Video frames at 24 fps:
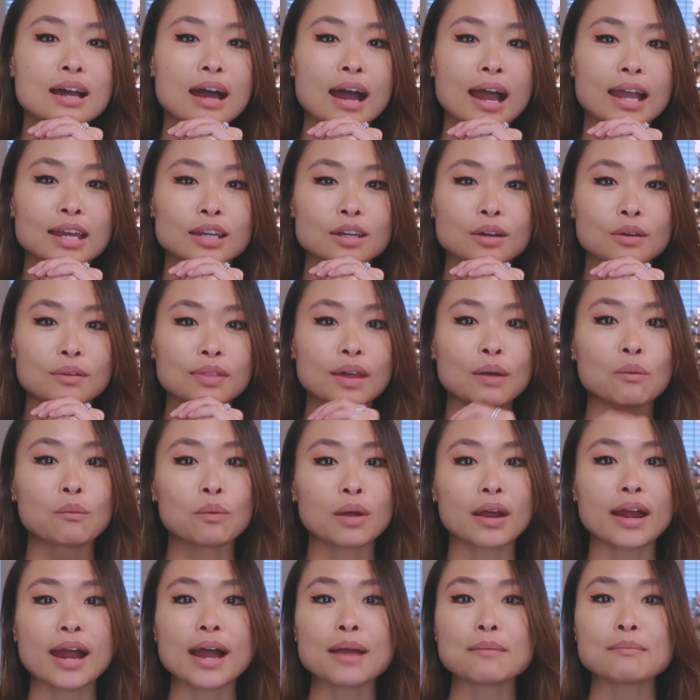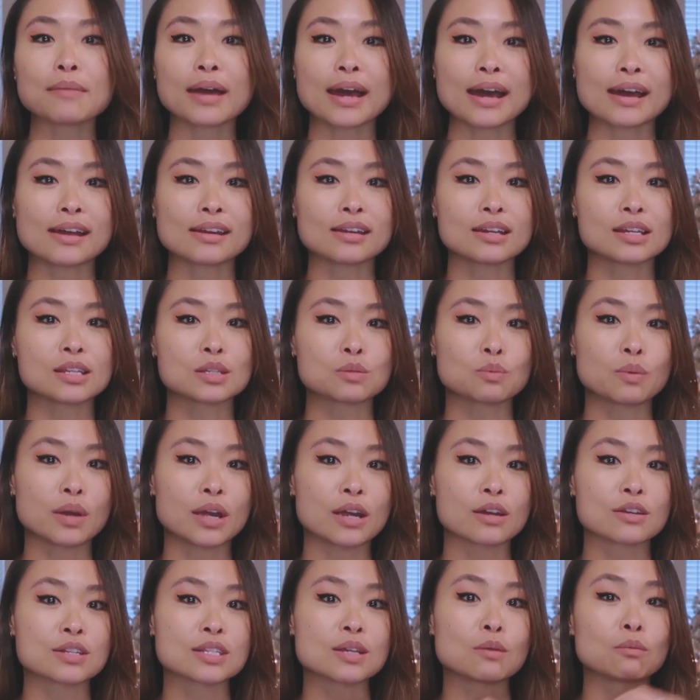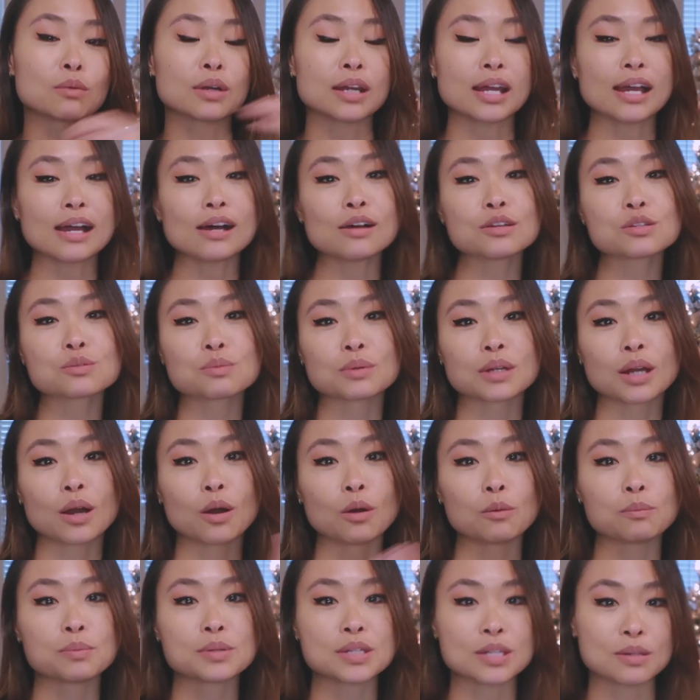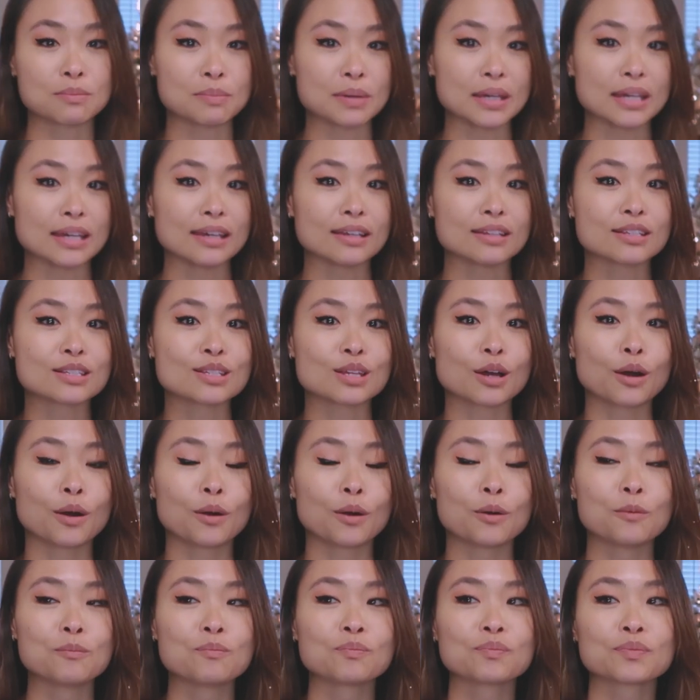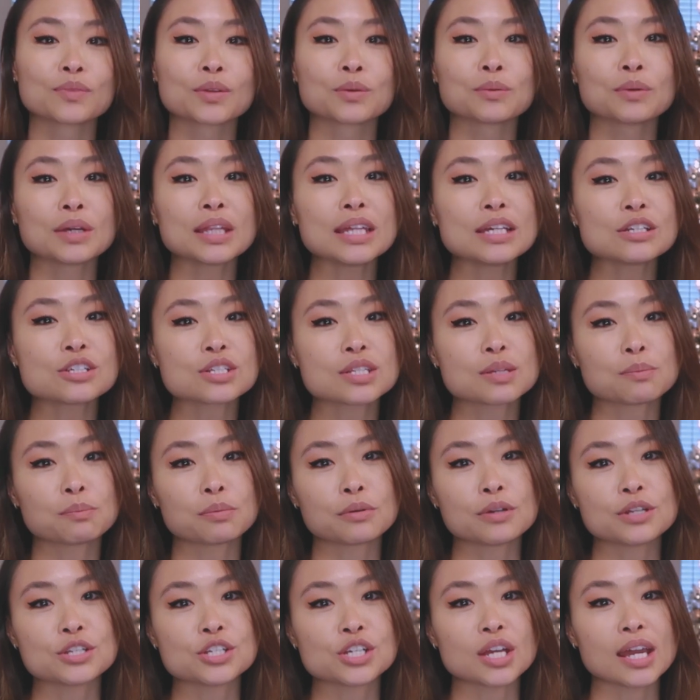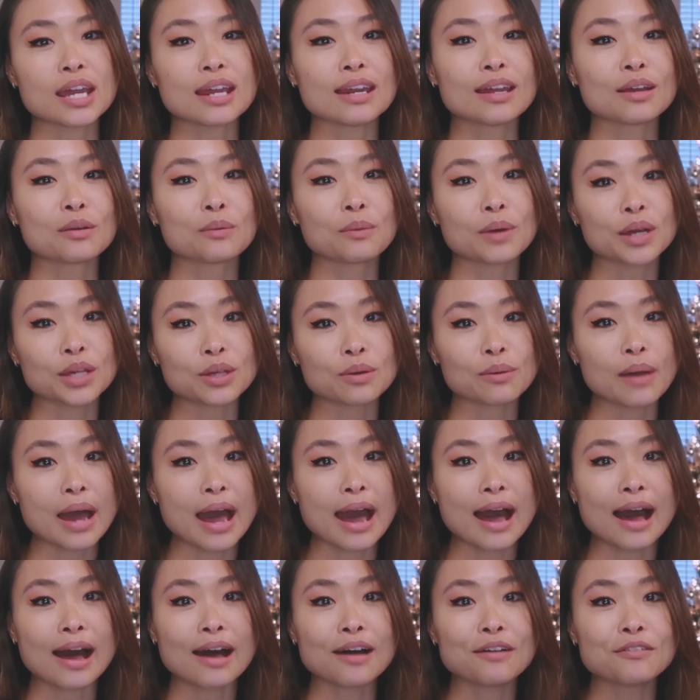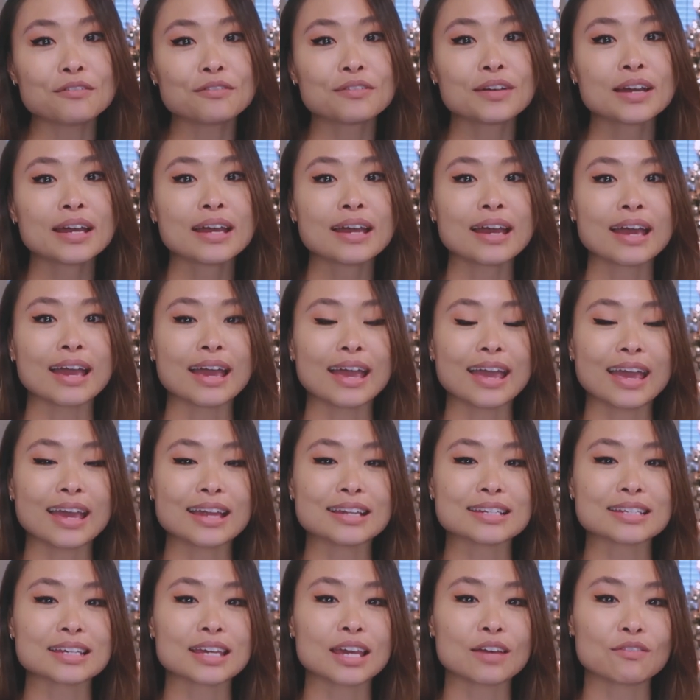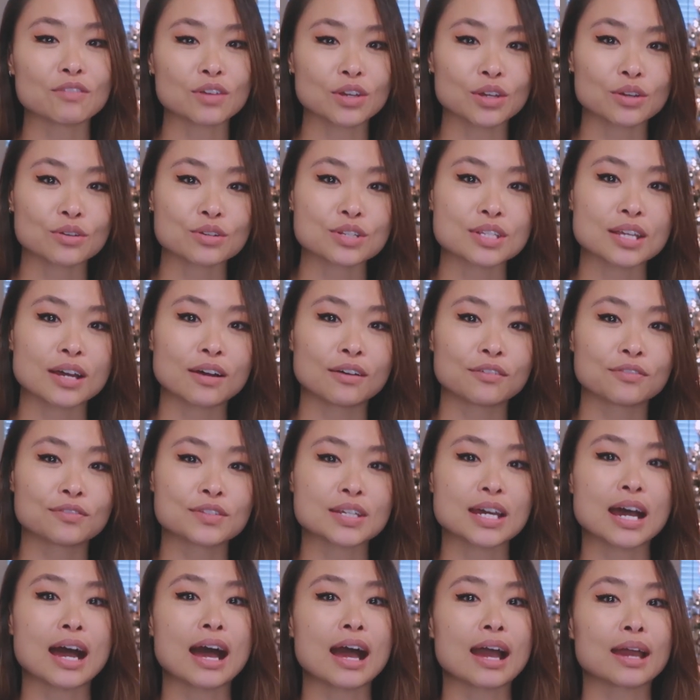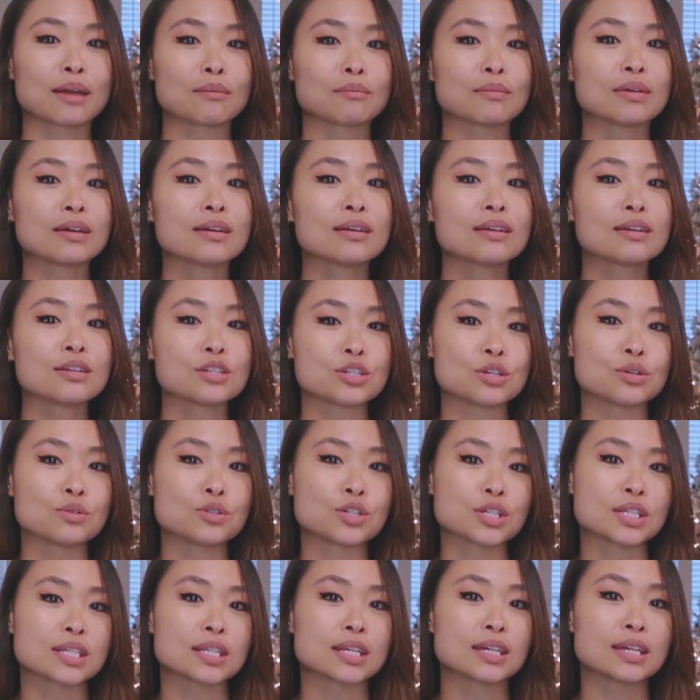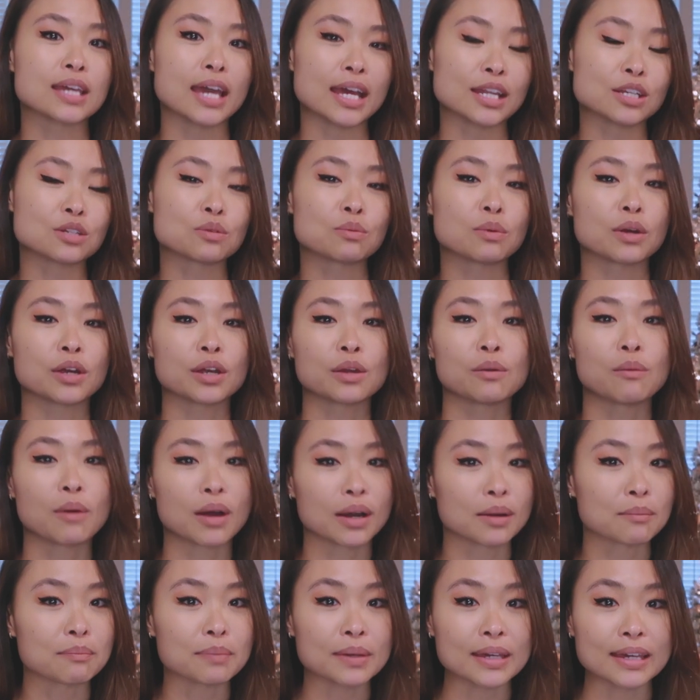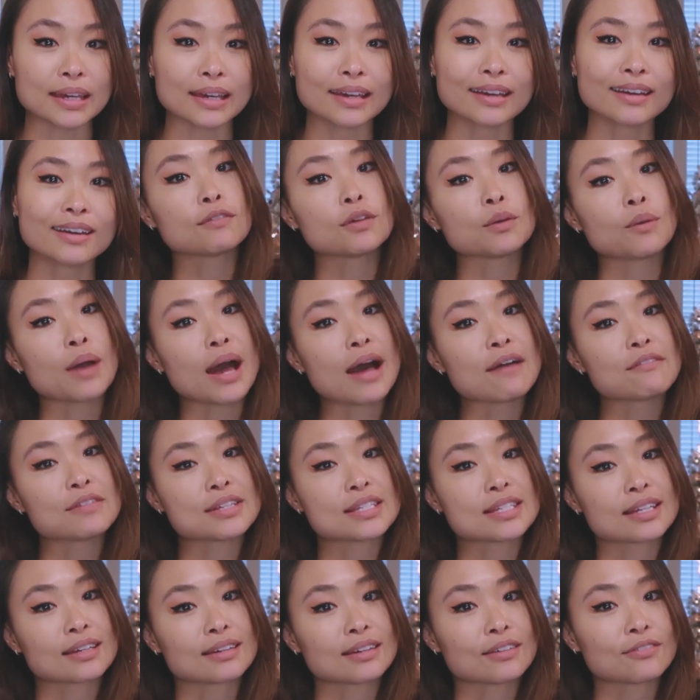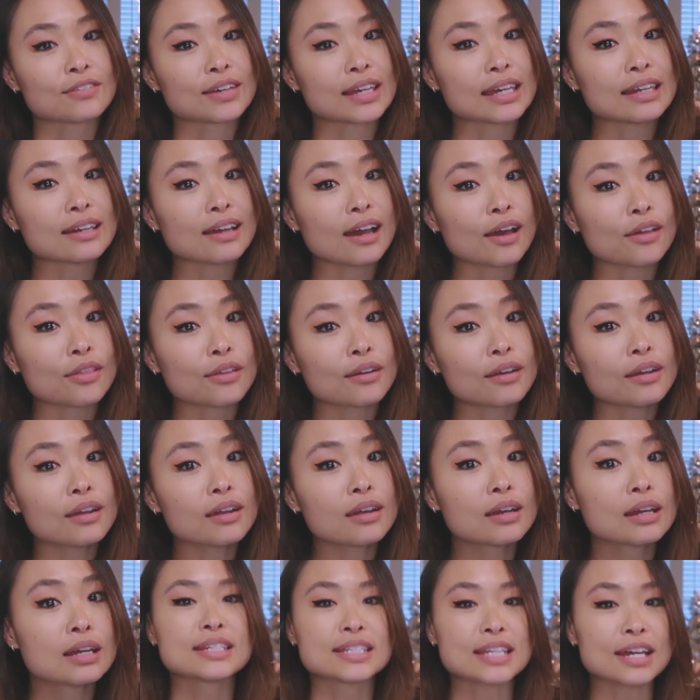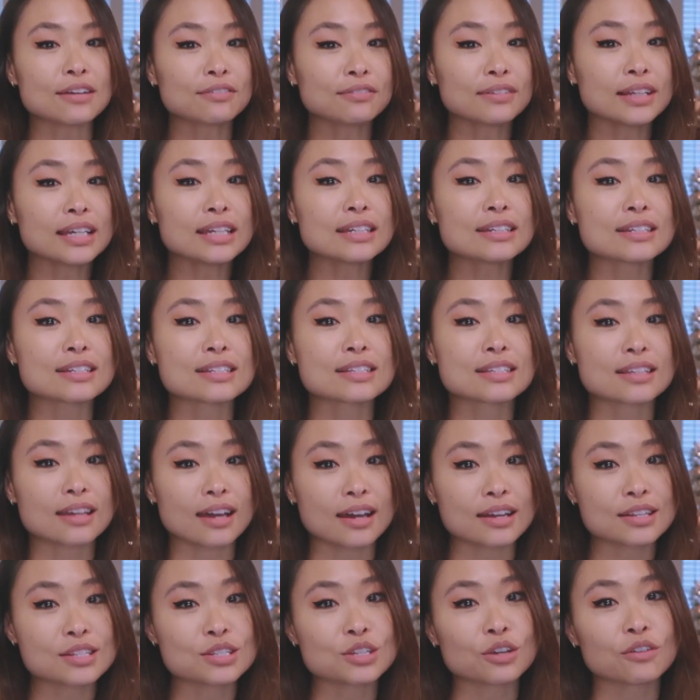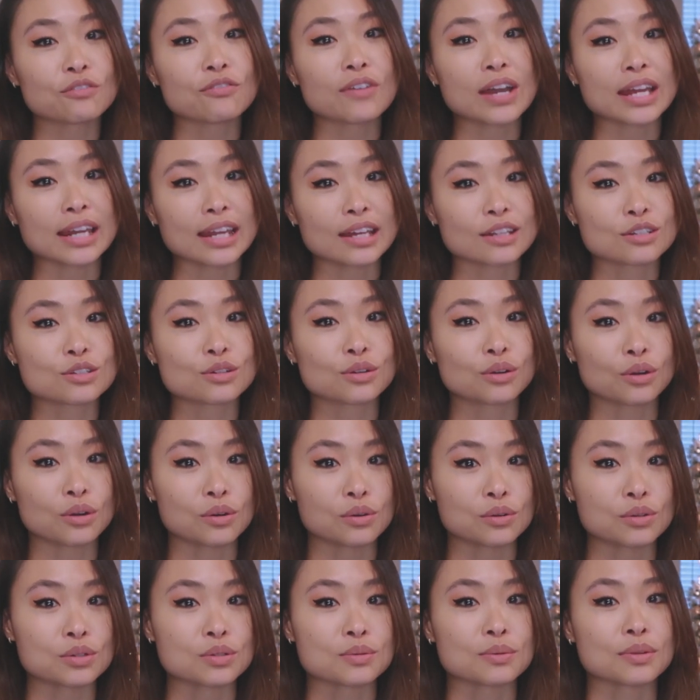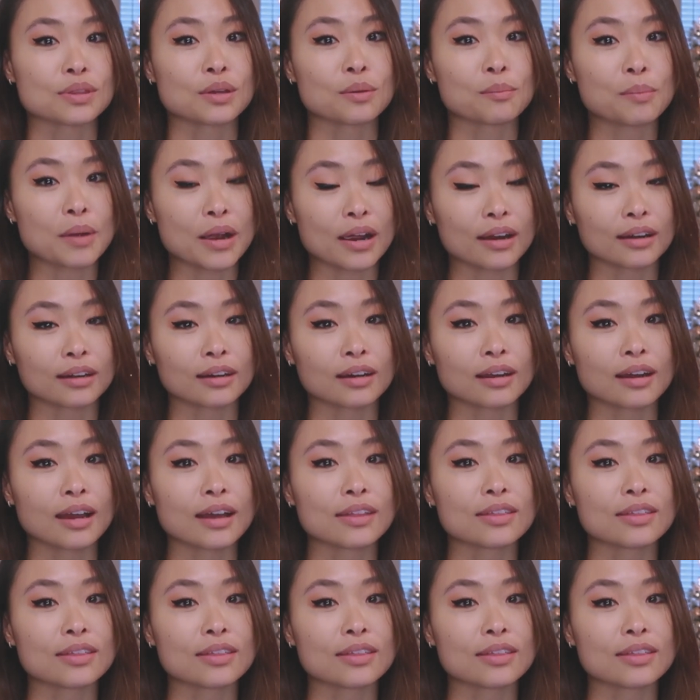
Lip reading: I know that where I'm at is where someone else would hope to be. So really just appreciating what you have and giving yourself time to just get to where you want to be. If you have a significant other, definitely discuss your financial goals with your partner.